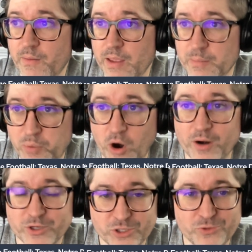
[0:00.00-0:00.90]
in
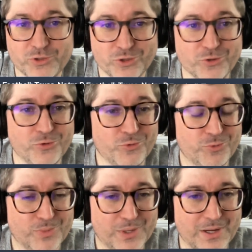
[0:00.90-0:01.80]
part due
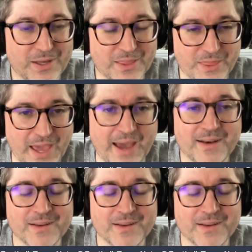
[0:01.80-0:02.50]
to that,